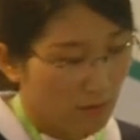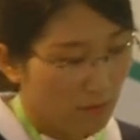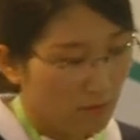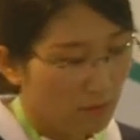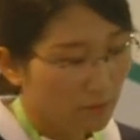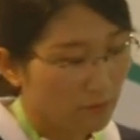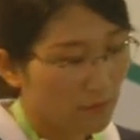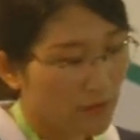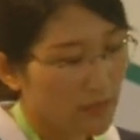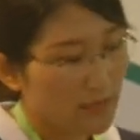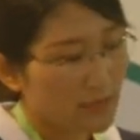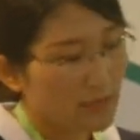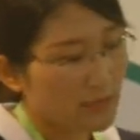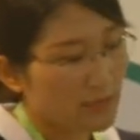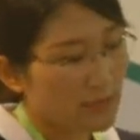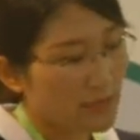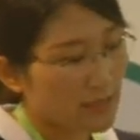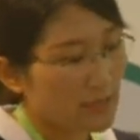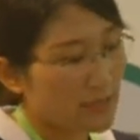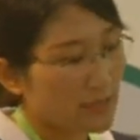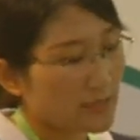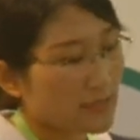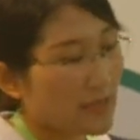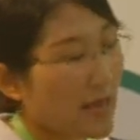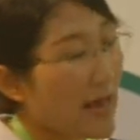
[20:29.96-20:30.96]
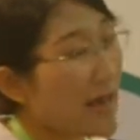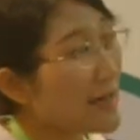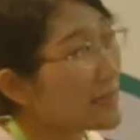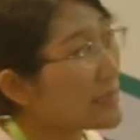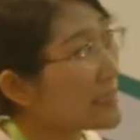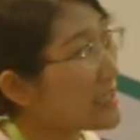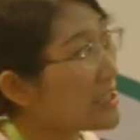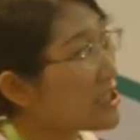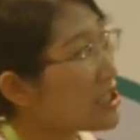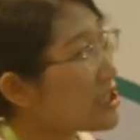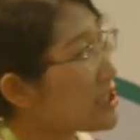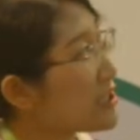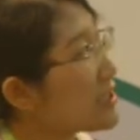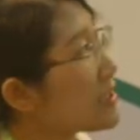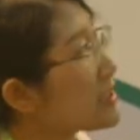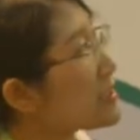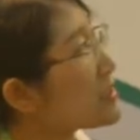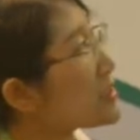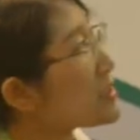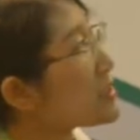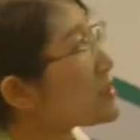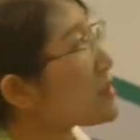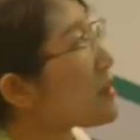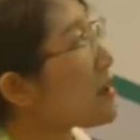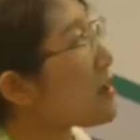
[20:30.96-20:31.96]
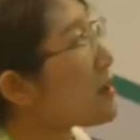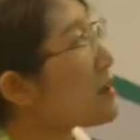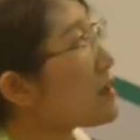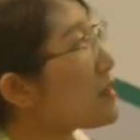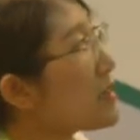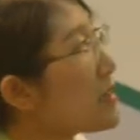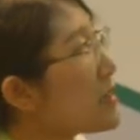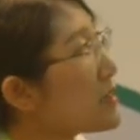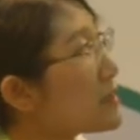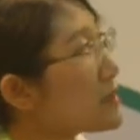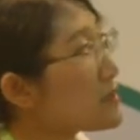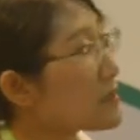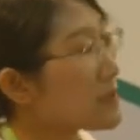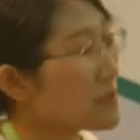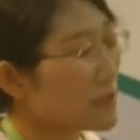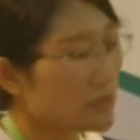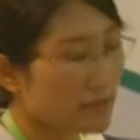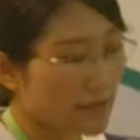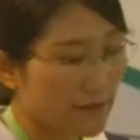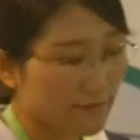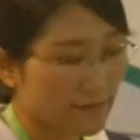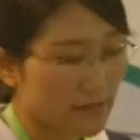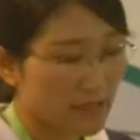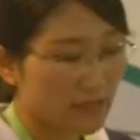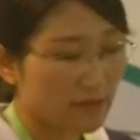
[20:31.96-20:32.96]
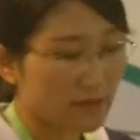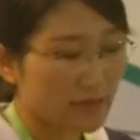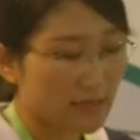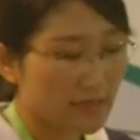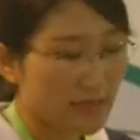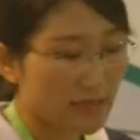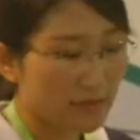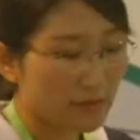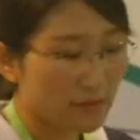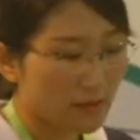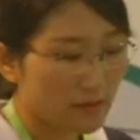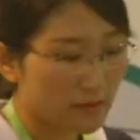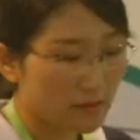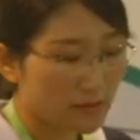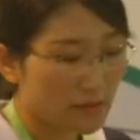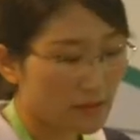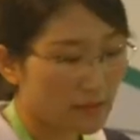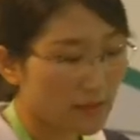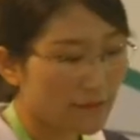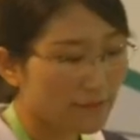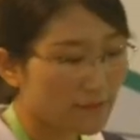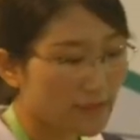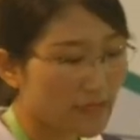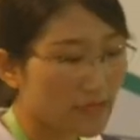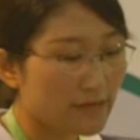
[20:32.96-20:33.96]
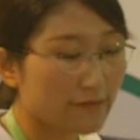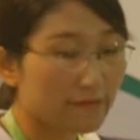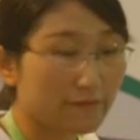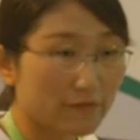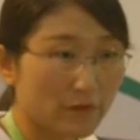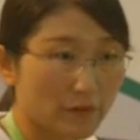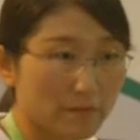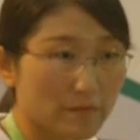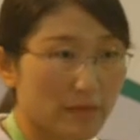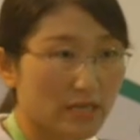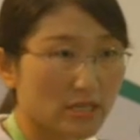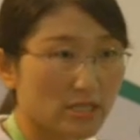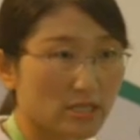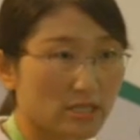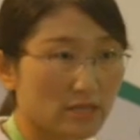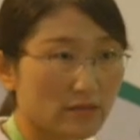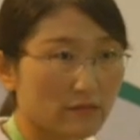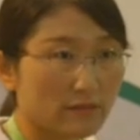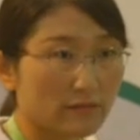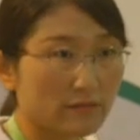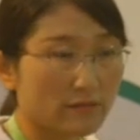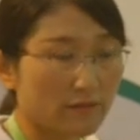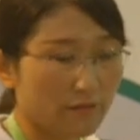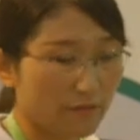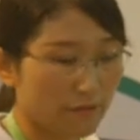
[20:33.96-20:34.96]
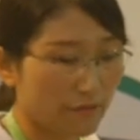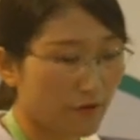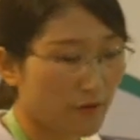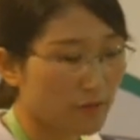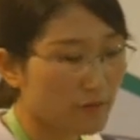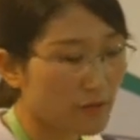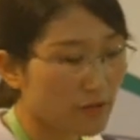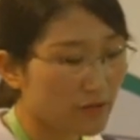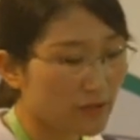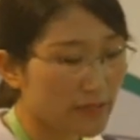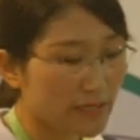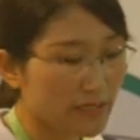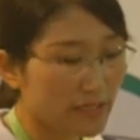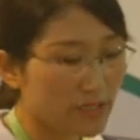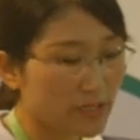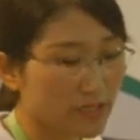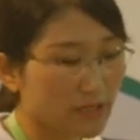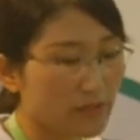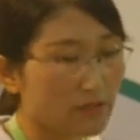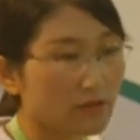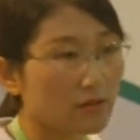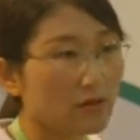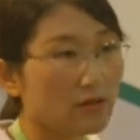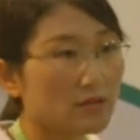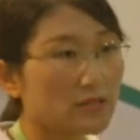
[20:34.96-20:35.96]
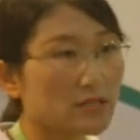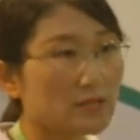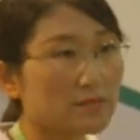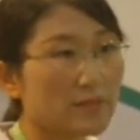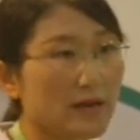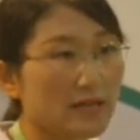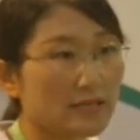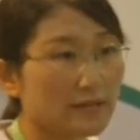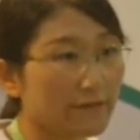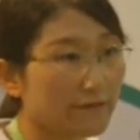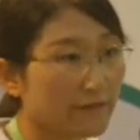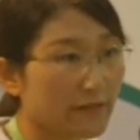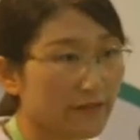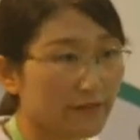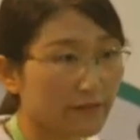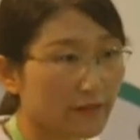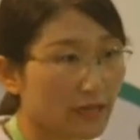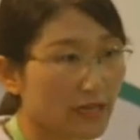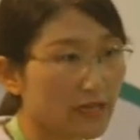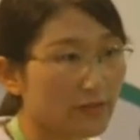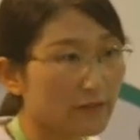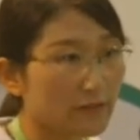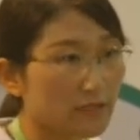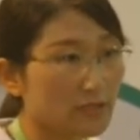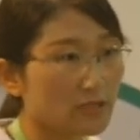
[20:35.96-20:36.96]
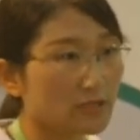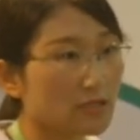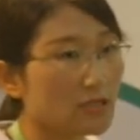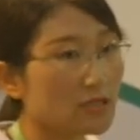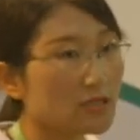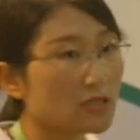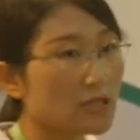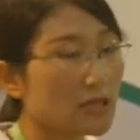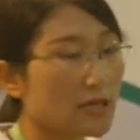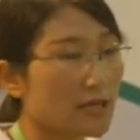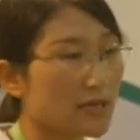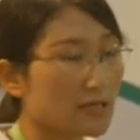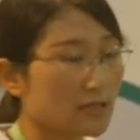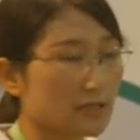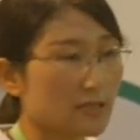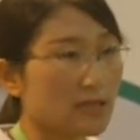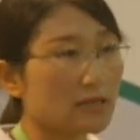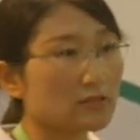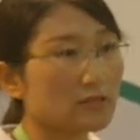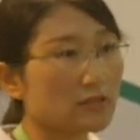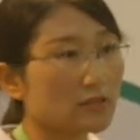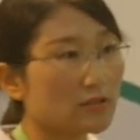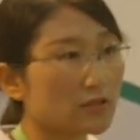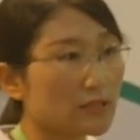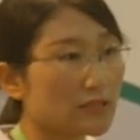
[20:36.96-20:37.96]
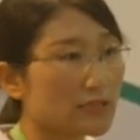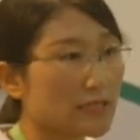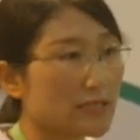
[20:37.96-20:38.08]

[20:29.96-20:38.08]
When there is any change in the safety information, formulation, specification, etc.